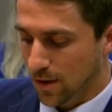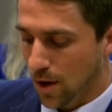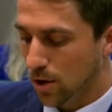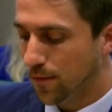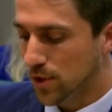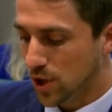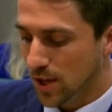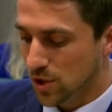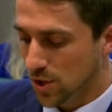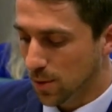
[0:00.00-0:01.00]
all of the
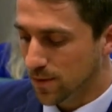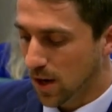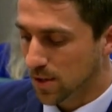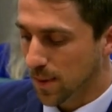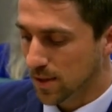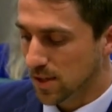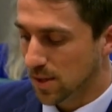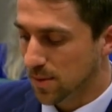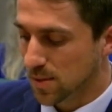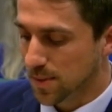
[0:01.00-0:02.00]
changes that we've talked about to
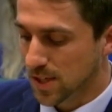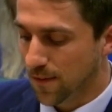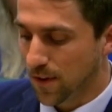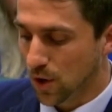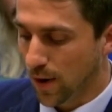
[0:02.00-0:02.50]
some of the specific